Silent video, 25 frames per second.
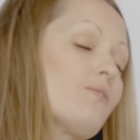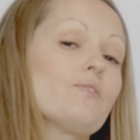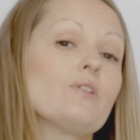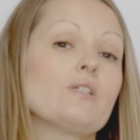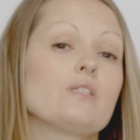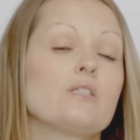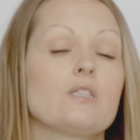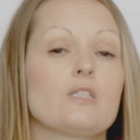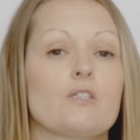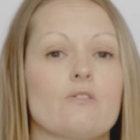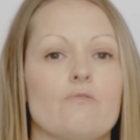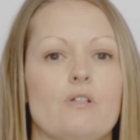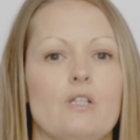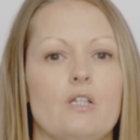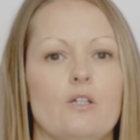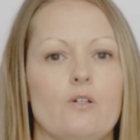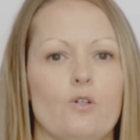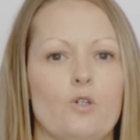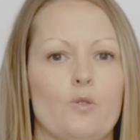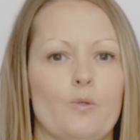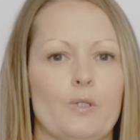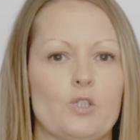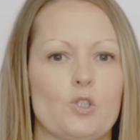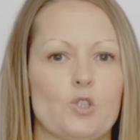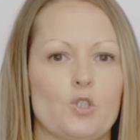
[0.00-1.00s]
this is a really good
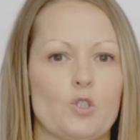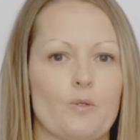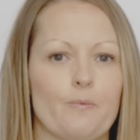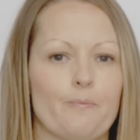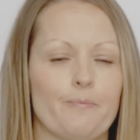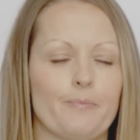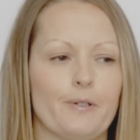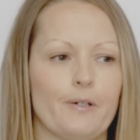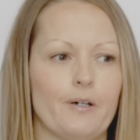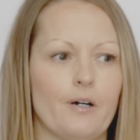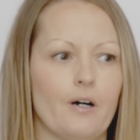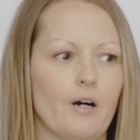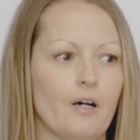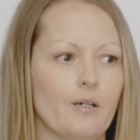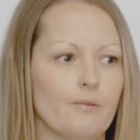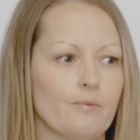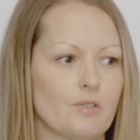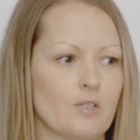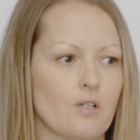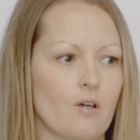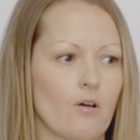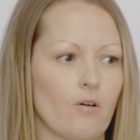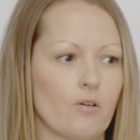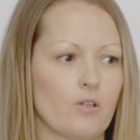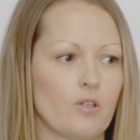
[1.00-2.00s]
question, but I
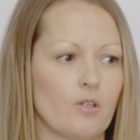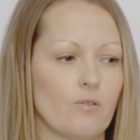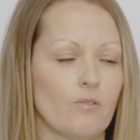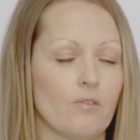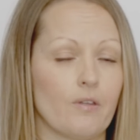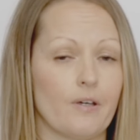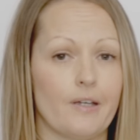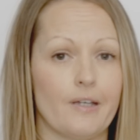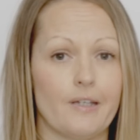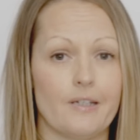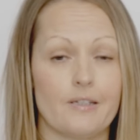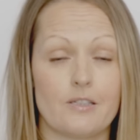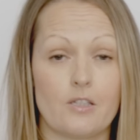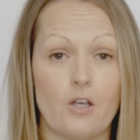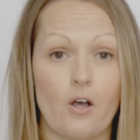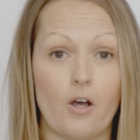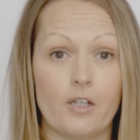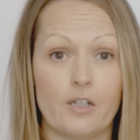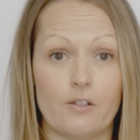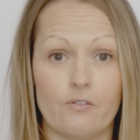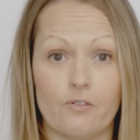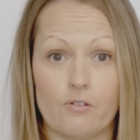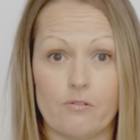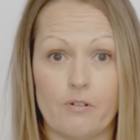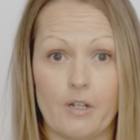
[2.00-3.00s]
would argue that it's
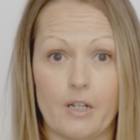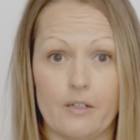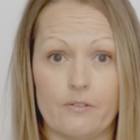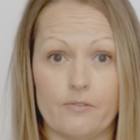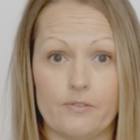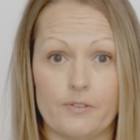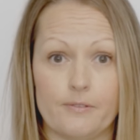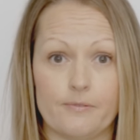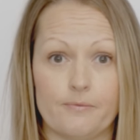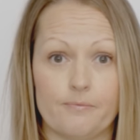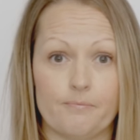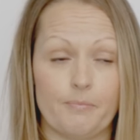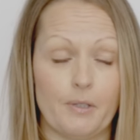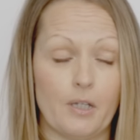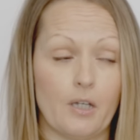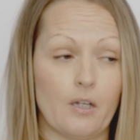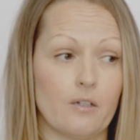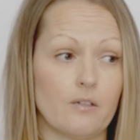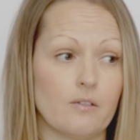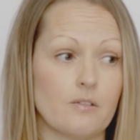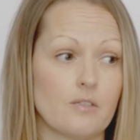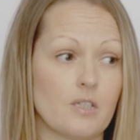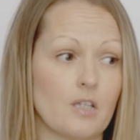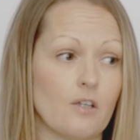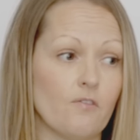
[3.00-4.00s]
kind of irrelevant,
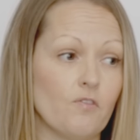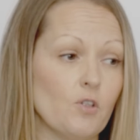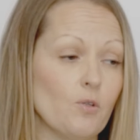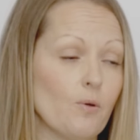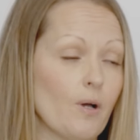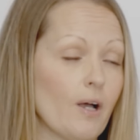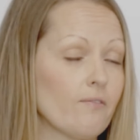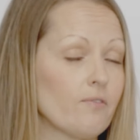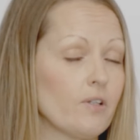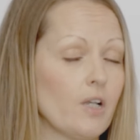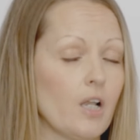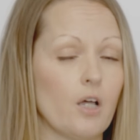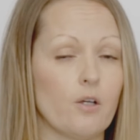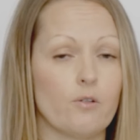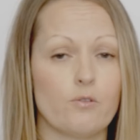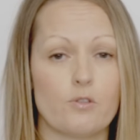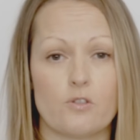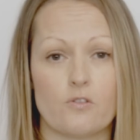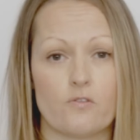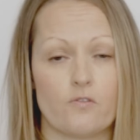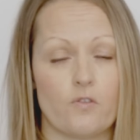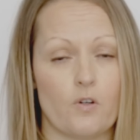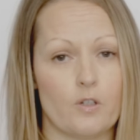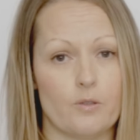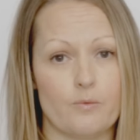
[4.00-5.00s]
because if you have loads
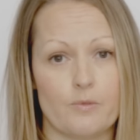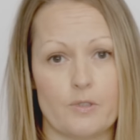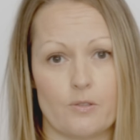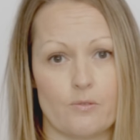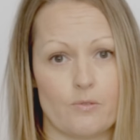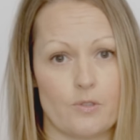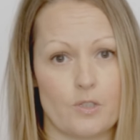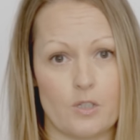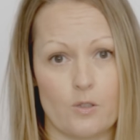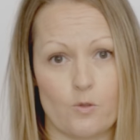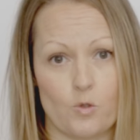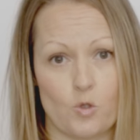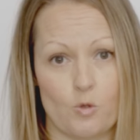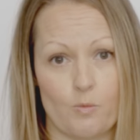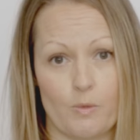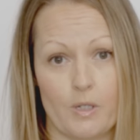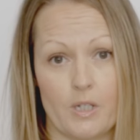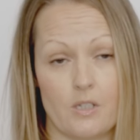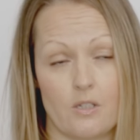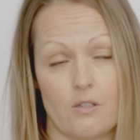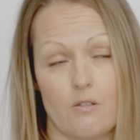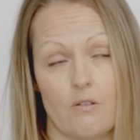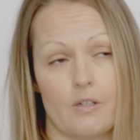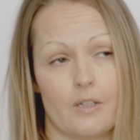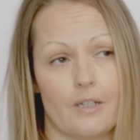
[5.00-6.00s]
of followers on social
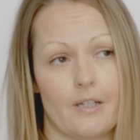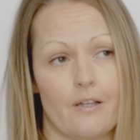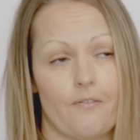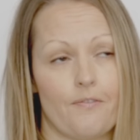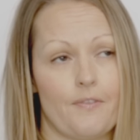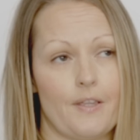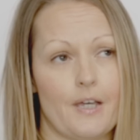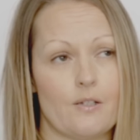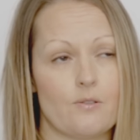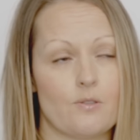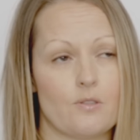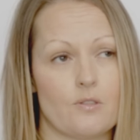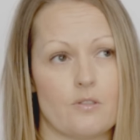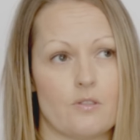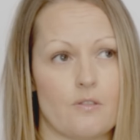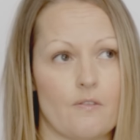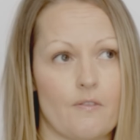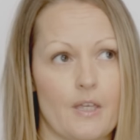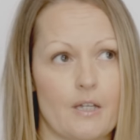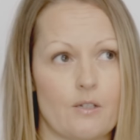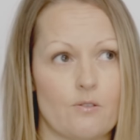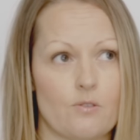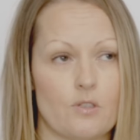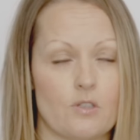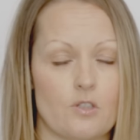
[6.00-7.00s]
media, you can have thousands and
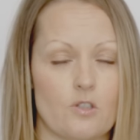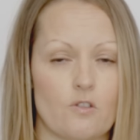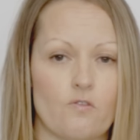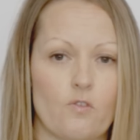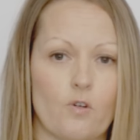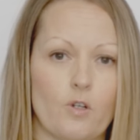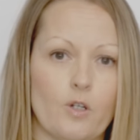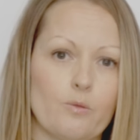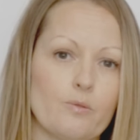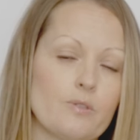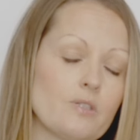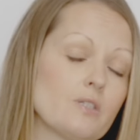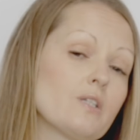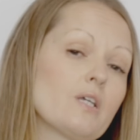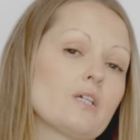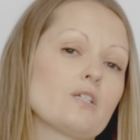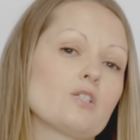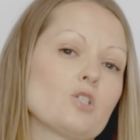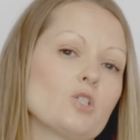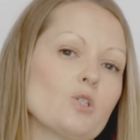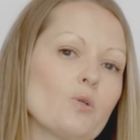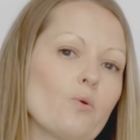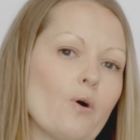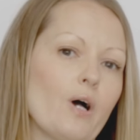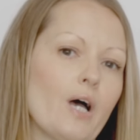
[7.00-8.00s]
thousands of followers next
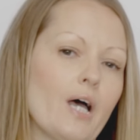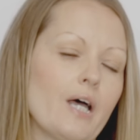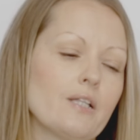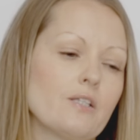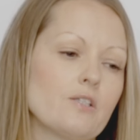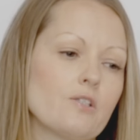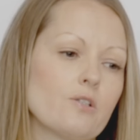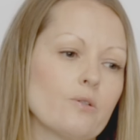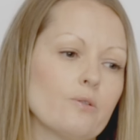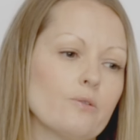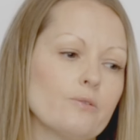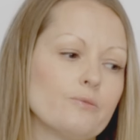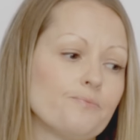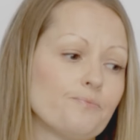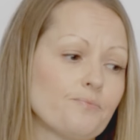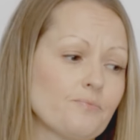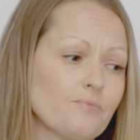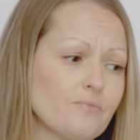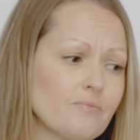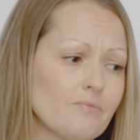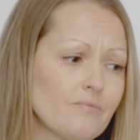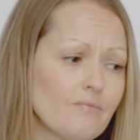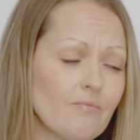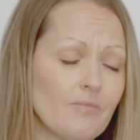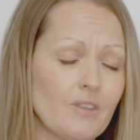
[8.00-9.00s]
to your handle.
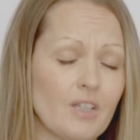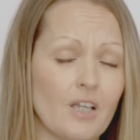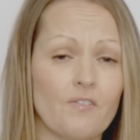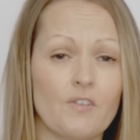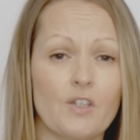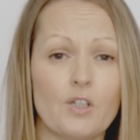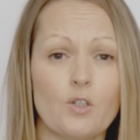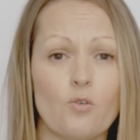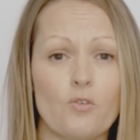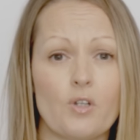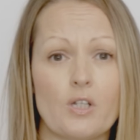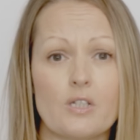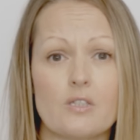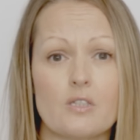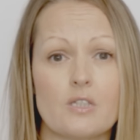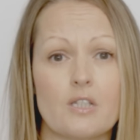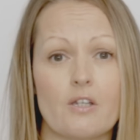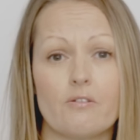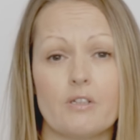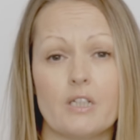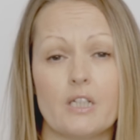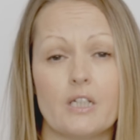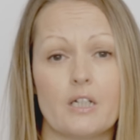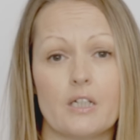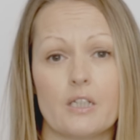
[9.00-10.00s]
they're not
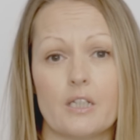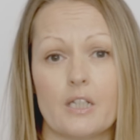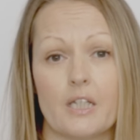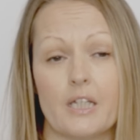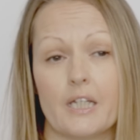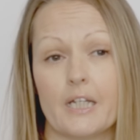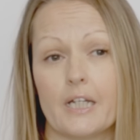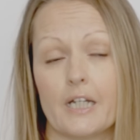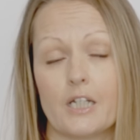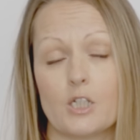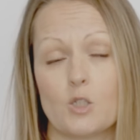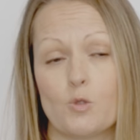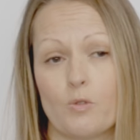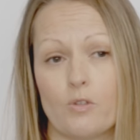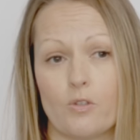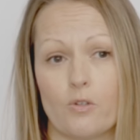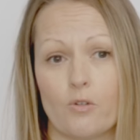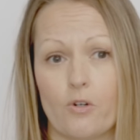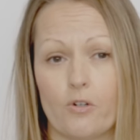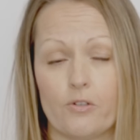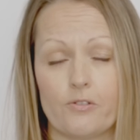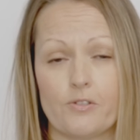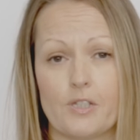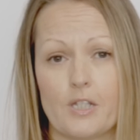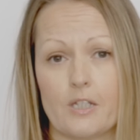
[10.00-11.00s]
necessarily going to engage with your
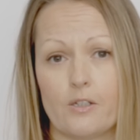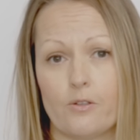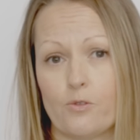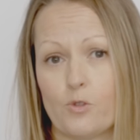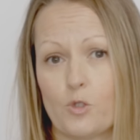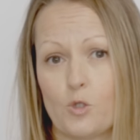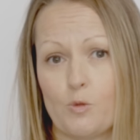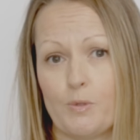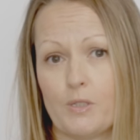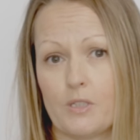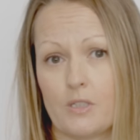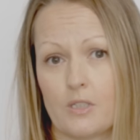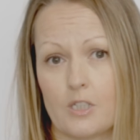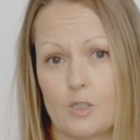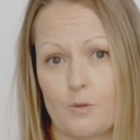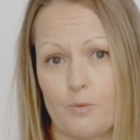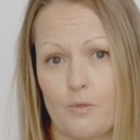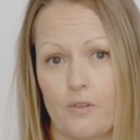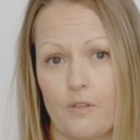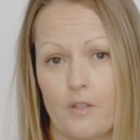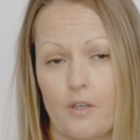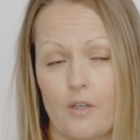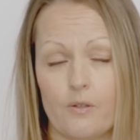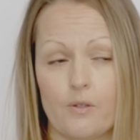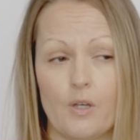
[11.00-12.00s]
content or do business
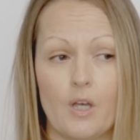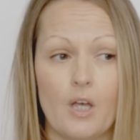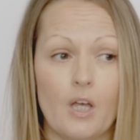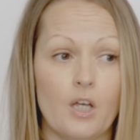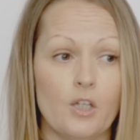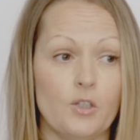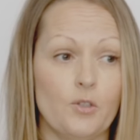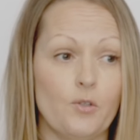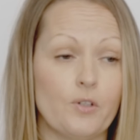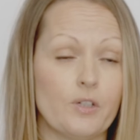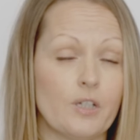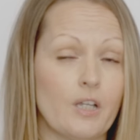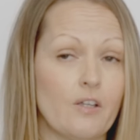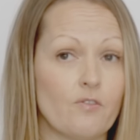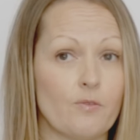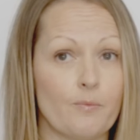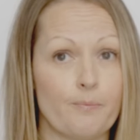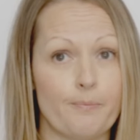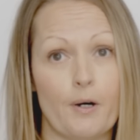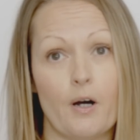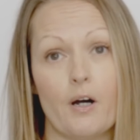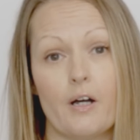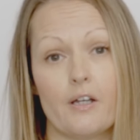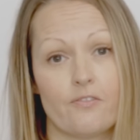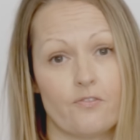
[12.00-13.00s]
with you. You can even
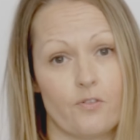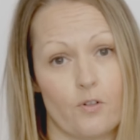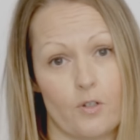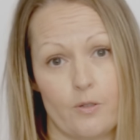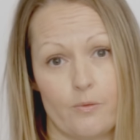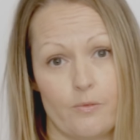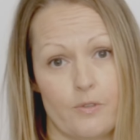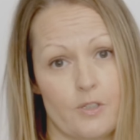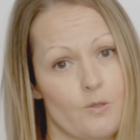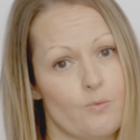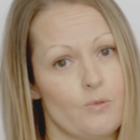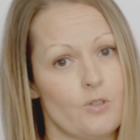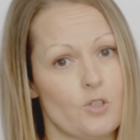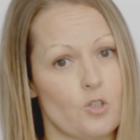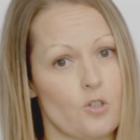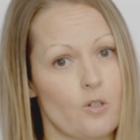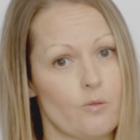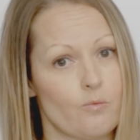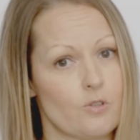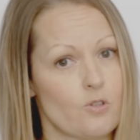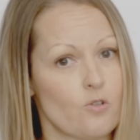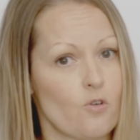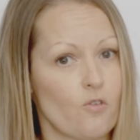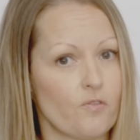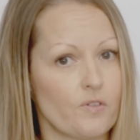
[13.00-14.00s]
buy followers, which I
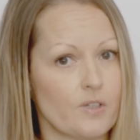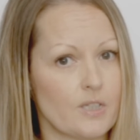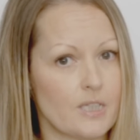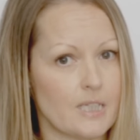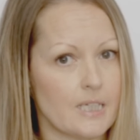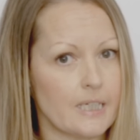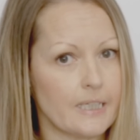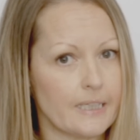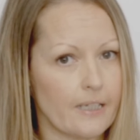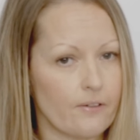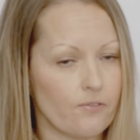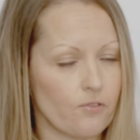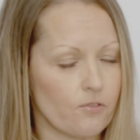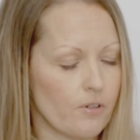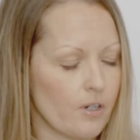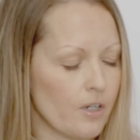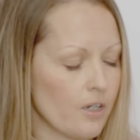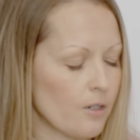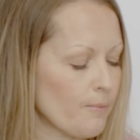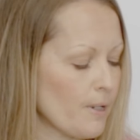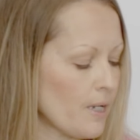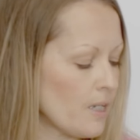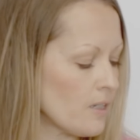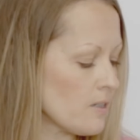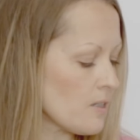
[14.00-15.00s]
would obviously never
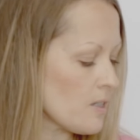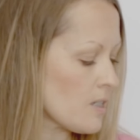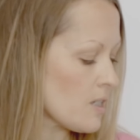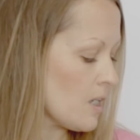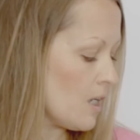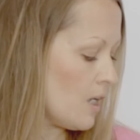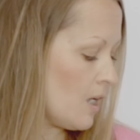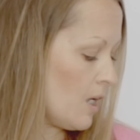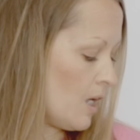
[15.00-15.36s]
recommend.